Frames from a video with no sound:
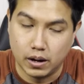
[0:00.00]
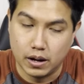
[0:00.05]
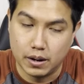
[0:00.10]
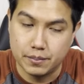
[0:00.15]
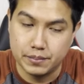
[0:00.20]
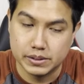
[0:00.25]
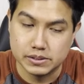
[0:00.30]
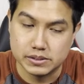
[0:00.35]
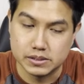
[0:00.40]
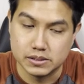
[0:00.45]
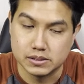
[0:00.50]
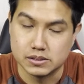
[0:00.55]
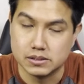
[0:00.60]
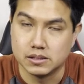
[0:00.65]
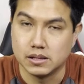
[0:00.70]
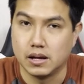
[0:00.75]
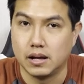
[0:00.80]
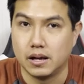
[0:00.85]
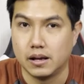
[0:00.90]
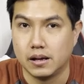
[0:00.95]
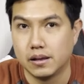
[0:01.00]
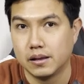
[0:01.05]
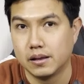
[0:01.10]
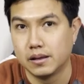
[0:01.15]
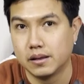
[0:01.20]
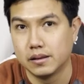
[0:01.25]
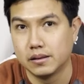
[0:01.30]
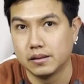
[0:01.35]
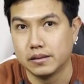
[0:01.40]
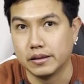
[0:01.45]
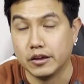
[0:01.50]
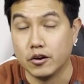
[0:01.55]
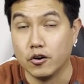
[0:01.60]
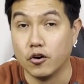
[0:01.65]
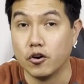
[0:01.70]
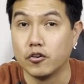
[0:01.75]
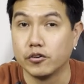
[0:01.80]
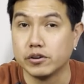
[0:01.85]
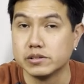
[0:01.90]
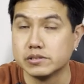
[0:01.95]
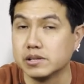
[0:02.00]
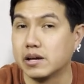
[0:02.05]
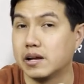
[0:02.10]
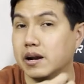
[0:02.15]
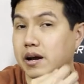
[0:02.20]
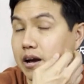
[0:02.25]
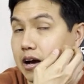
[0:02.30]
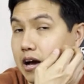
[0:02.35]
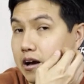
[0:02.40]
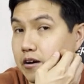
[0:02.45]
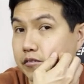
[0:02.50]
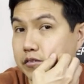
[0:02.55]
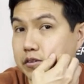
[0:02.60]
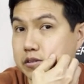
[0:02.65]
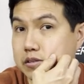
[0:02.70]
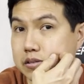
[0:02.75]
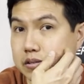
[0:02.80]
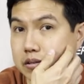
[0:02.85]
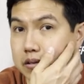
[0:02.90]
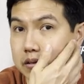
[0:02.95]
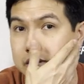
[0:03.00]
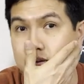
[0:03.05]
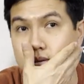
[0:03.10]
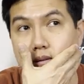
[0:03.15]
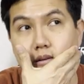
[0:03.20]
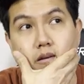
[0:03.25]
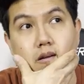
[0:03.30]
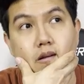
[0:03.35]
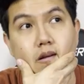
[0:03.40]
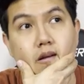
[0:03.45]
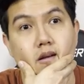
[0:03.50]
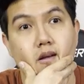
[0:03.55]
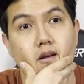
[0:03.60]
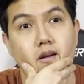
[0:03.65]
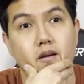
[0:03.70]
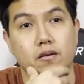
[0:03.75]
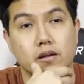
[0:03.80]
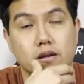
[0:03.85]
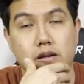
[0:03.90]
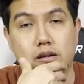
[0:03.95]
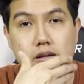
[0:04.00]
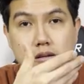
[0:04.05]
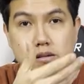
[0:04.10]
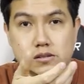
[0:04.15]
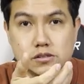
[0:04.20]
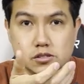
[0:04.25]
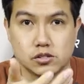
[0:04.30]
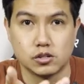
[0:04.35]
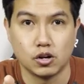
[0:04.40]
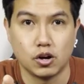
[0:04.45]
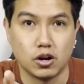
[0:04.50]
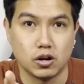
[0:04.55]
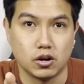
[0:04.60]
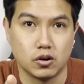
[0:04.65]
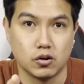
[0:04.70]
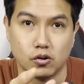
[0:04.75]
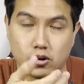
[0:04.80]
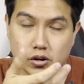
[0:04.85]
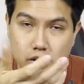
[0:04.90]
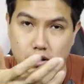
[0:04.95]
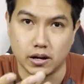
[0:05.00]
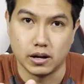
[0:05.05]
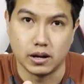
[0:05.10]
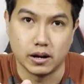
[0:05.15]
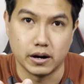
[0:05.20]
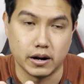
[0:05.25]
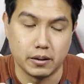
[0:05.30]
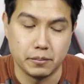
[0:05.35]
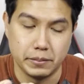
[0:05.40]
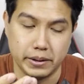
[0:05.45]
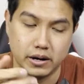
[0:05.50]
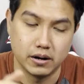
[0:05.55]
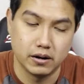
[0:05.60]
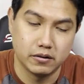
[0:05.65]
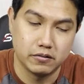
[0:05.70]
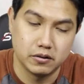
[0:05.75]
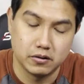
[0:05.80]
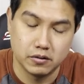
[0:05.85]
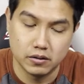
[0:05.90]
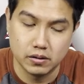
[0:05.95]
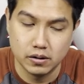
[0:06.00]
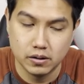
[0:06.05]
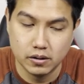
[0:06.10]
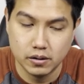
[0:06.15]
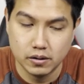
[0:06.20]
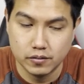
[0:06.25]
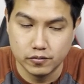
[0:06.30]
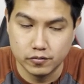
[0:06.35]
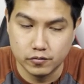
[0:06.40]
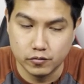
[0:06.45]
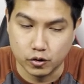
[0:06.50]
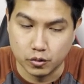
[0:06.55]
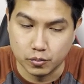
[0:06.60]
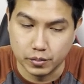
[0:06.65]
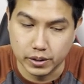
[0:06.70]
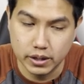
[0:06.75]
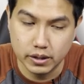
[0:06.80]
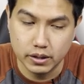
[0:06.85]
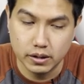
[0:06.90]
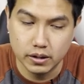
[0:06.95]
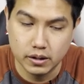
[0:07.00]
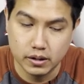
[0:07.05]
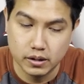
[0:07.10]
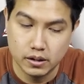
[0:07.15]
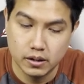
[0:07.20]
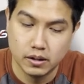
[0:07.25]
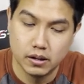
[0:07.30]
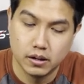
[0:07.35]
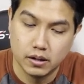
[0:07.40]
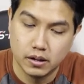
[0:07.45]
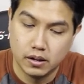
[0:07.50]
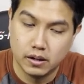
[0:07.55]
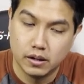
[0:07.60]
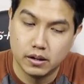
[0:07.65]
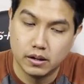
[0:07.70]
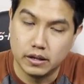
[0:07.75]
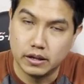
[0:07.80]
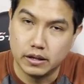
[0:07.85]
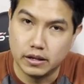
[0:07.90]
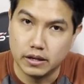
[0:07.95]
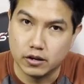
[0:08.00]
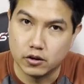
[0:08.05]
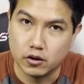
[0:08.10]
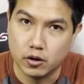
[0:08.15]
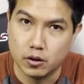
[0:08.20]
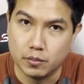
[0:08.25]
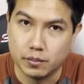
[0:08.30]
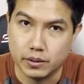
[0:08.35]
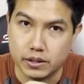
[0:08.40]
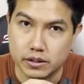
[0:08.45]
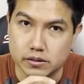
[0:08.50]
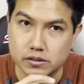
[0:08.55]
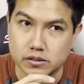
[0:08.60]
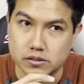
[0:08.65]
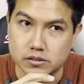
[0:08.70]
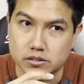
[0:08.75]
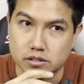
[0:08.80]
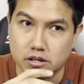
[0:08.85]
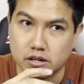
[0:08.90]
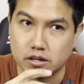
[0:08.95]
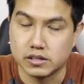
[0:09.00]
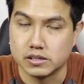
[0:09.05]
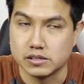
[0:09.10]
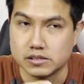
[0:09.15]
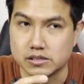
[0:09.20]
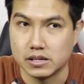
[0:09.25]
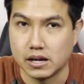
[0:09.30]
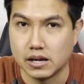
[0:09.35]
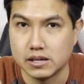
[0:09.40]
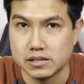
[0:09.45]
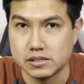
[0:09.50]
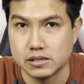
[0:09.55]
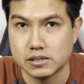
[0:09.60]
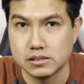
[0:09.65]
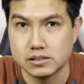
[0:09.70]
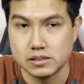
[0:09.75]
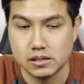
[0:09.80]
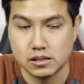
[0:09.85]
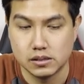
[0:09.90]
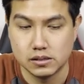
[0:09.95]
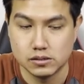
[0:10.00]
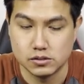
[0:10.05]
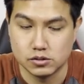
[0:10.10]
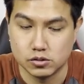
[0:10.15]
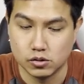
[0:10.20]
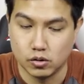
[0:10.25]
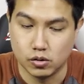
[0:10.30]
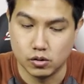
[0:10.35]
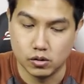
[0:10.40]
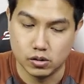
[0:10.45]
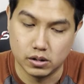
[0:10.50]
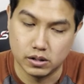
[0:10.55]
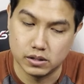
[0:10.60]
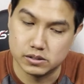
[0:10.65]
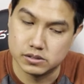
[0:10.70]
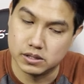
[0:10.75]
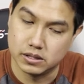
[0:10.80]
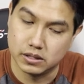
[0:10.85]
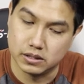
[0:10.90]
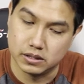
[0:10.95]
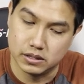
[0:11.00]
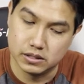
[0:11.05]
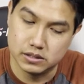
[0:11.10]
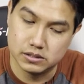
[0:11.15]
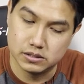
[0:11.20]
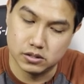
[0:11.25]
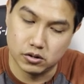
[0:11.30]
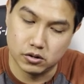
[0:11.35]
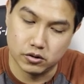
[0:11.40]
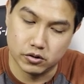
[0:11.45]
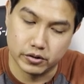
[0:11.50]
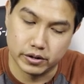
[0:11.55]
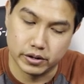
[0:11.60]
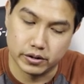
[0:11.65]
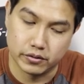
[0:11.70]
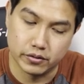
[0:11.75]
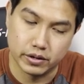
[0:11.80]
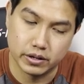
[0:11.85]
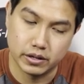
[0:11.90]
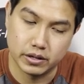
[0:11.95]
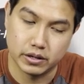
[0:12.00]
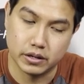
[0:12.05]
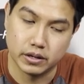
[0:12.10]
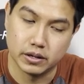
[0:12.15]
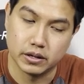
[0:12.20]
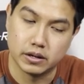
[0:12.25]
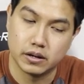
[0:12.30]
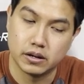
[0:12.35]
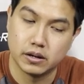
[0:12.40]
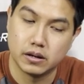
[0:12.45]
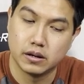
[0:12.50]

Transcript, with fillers: happens is that the o-rings that I have in in stock or that are available for me it come in certain sizes so let's say this o-ring right here